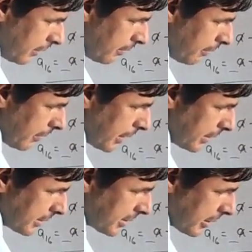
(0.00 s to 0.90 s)

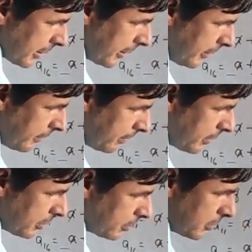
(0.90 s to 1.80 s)
minus 30.
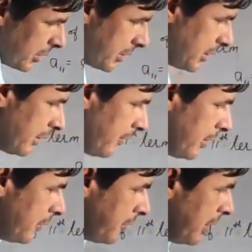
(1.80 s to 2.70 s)
This is the
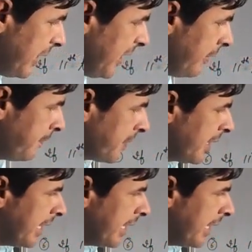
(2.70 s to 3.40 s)
value of A